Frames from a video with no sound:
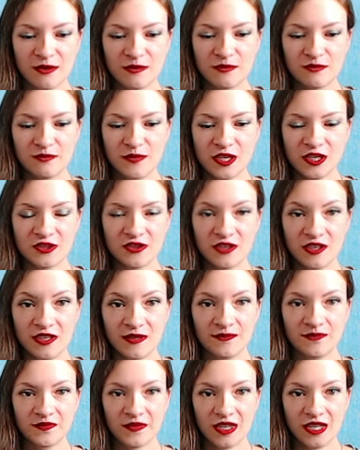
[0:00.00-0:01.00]
Picture,
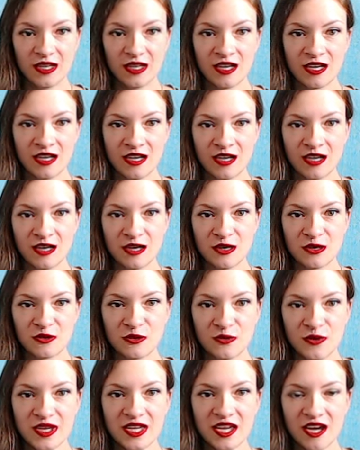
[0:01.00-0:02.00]

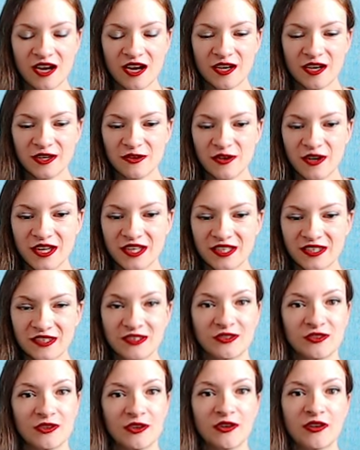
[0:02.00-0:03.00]
we are going to
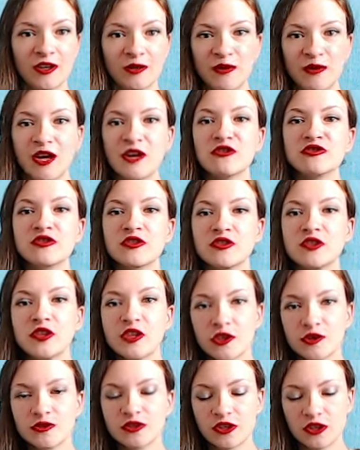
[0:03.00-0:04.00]
talk about
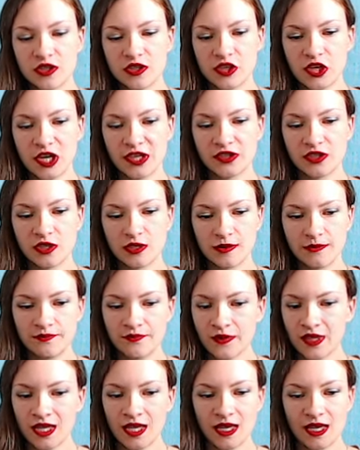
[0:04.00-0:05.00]
neuter gender.
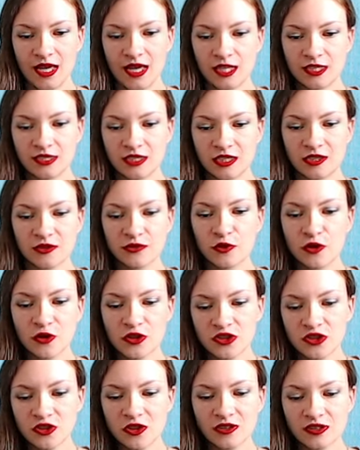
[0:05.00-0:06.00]
And
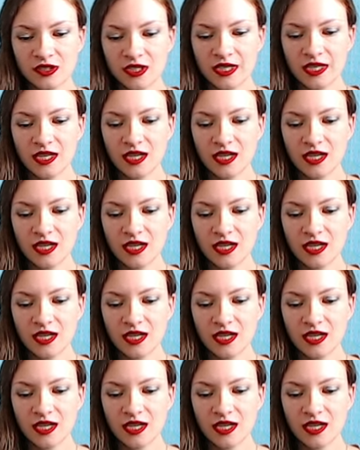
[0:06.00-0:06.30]
unfortunately,